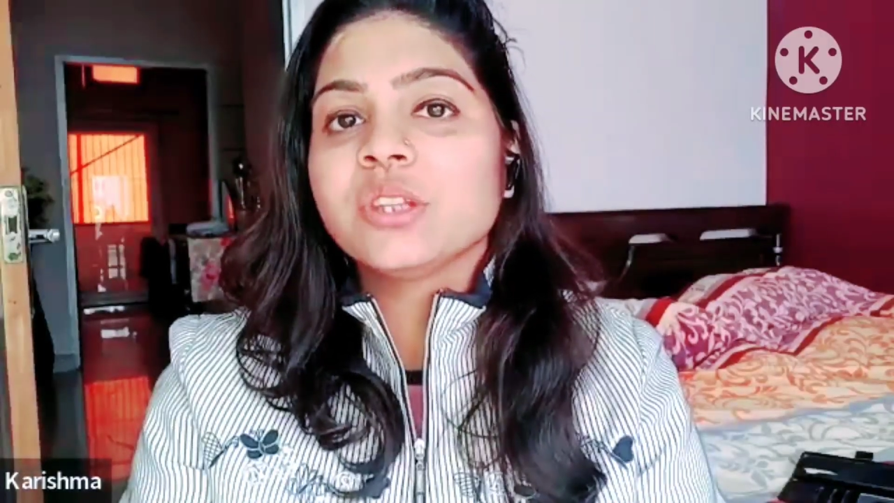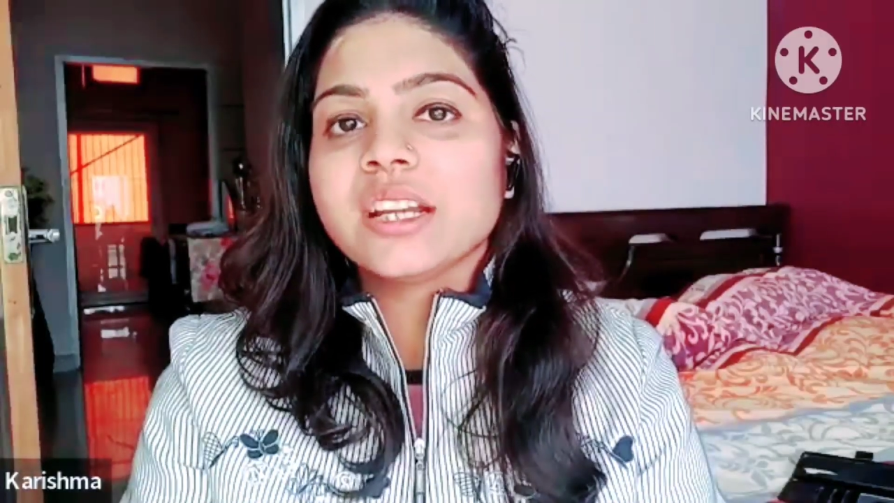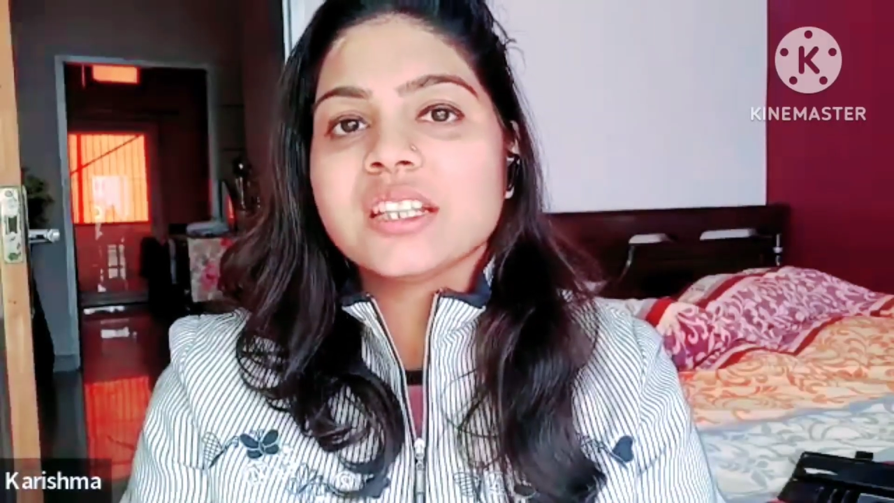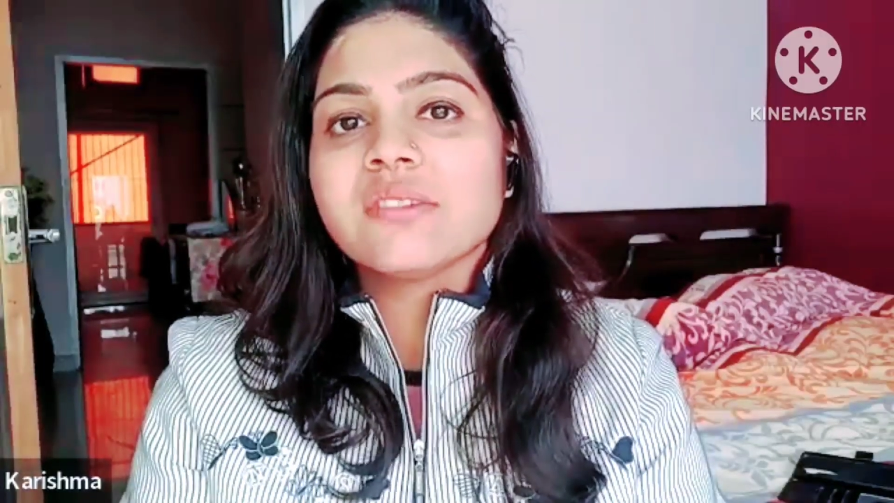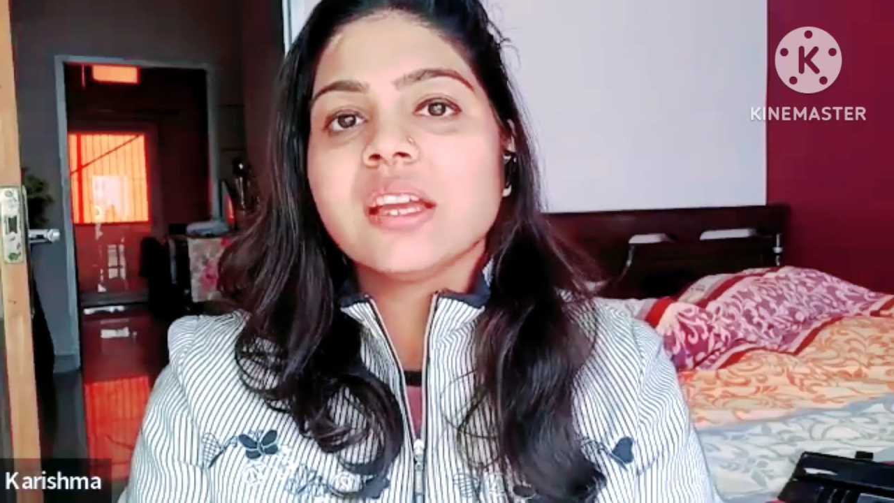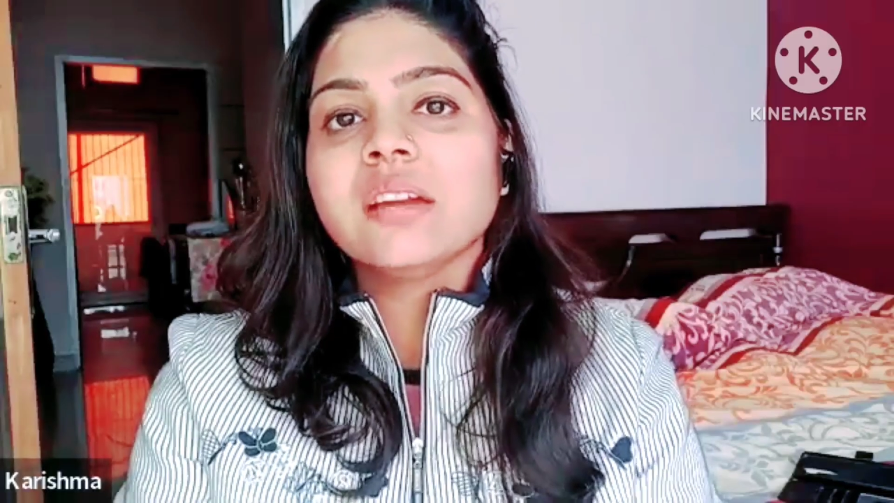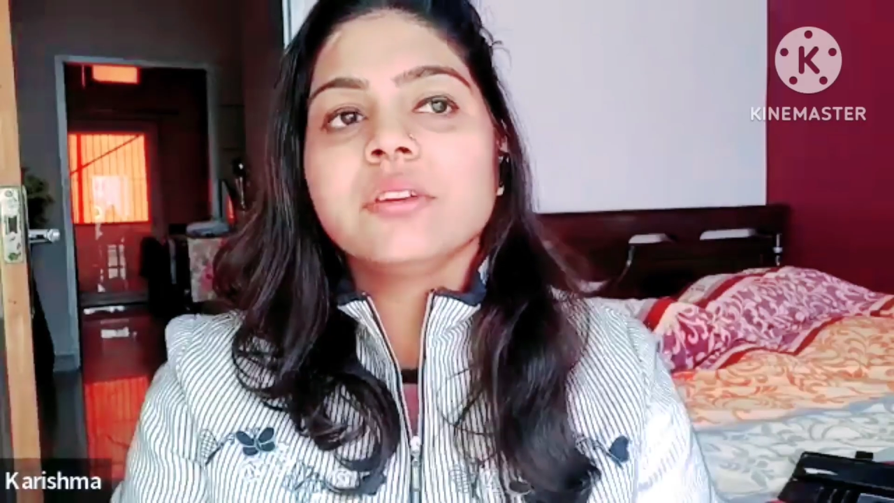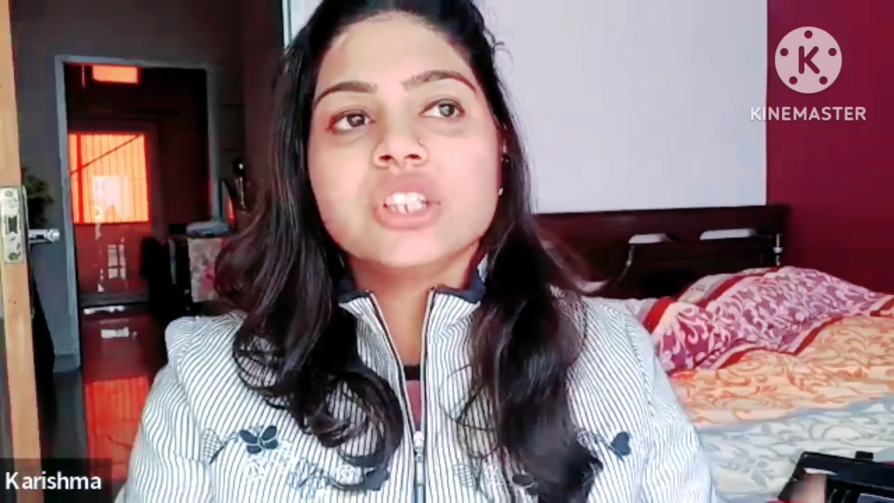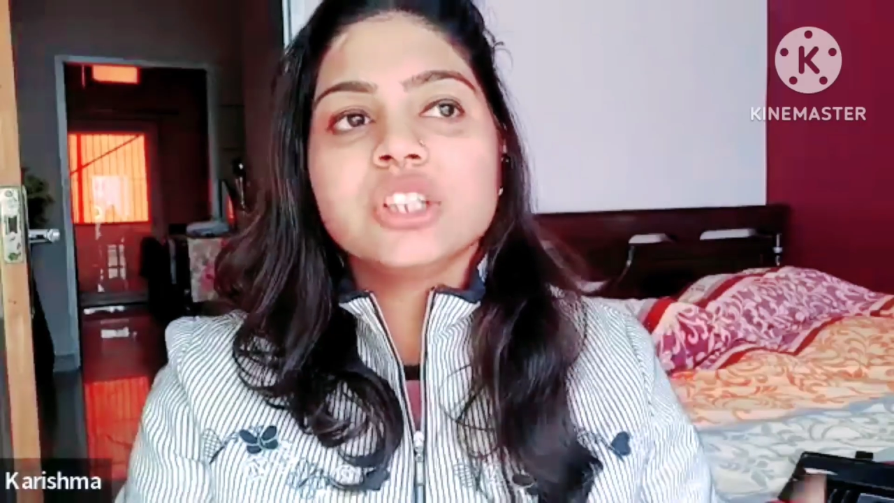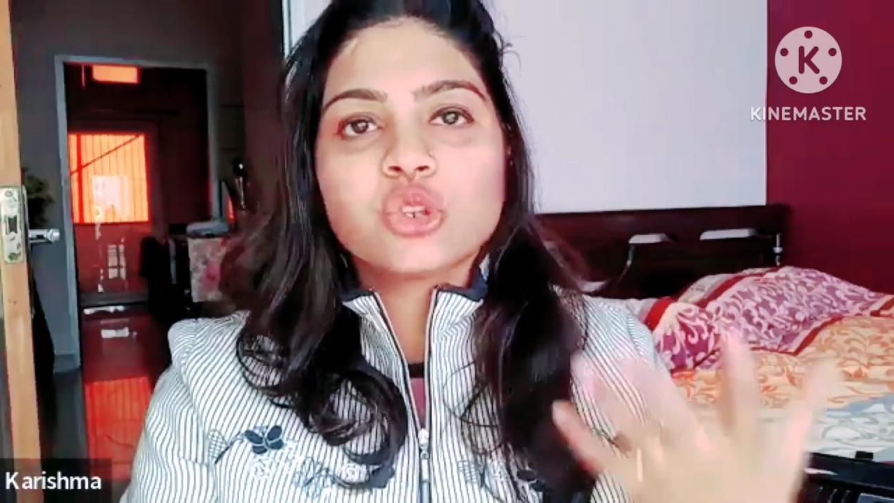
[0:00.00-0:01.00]
So that is why
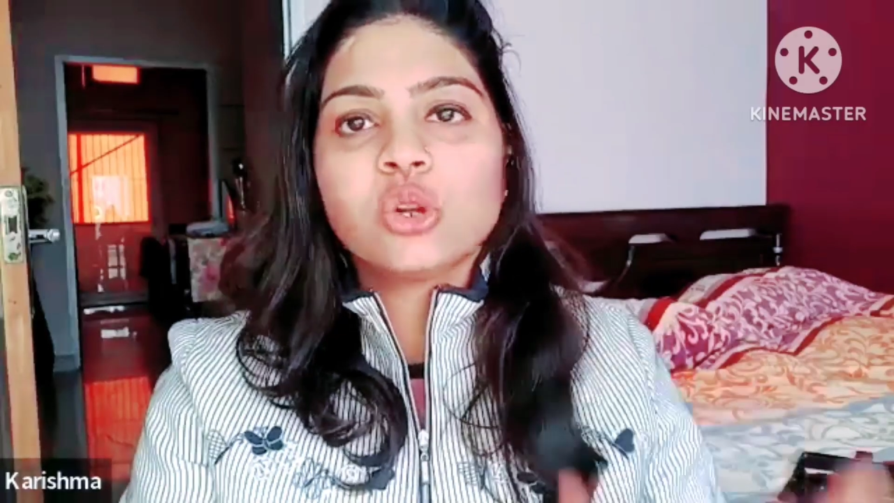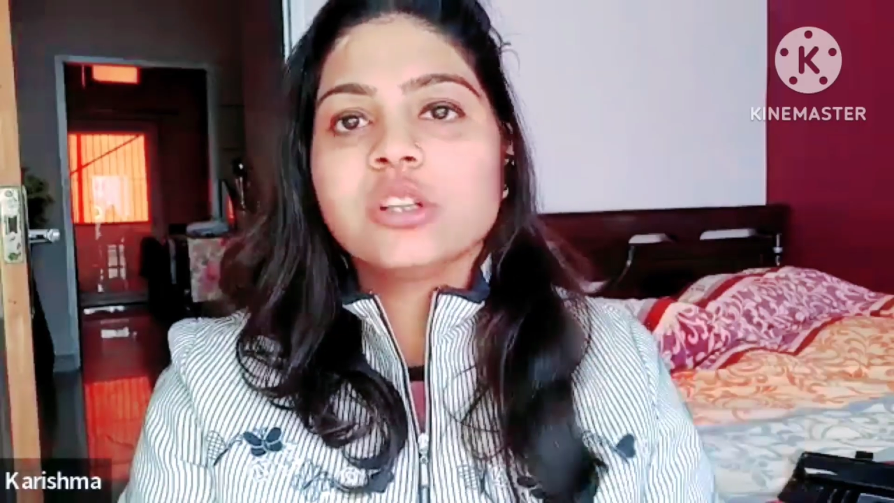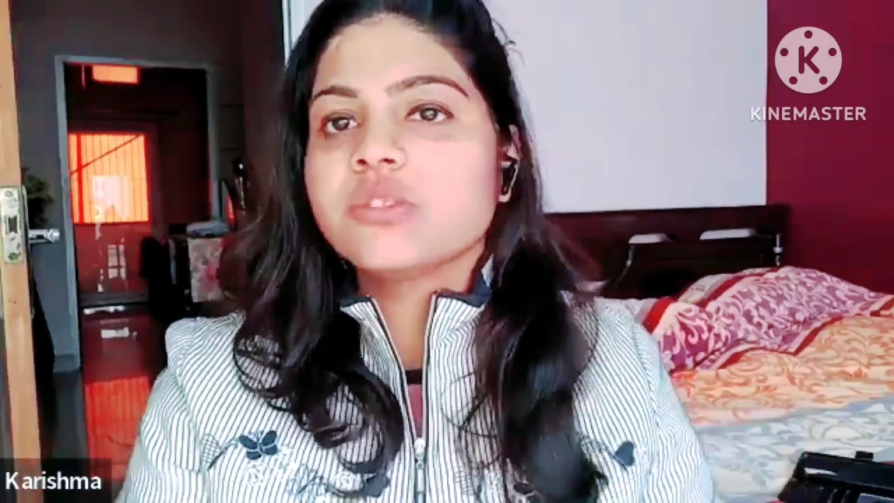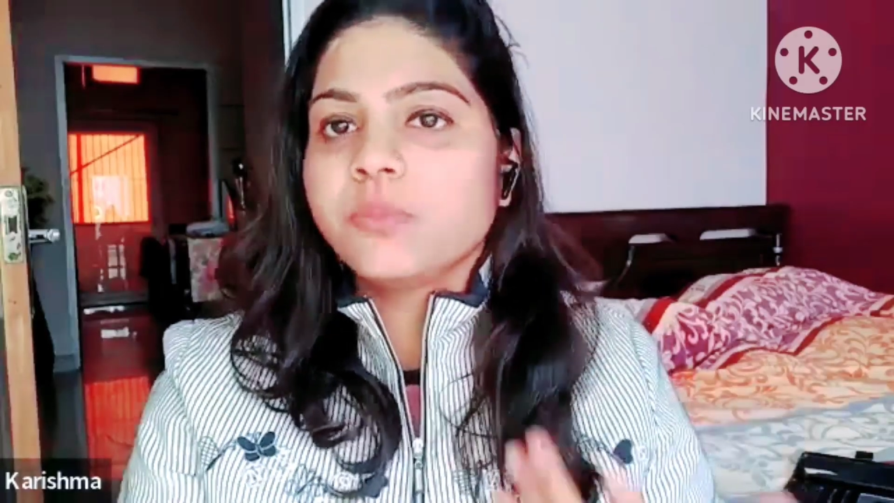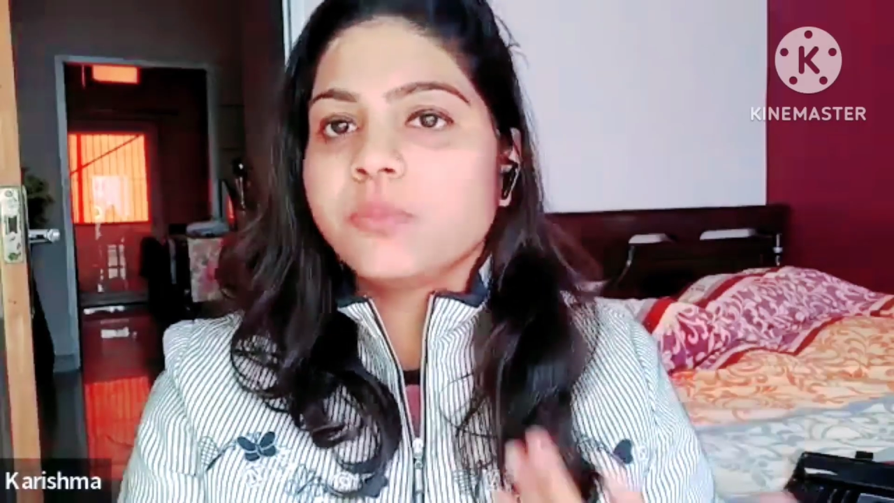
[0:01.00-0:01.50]
I've installed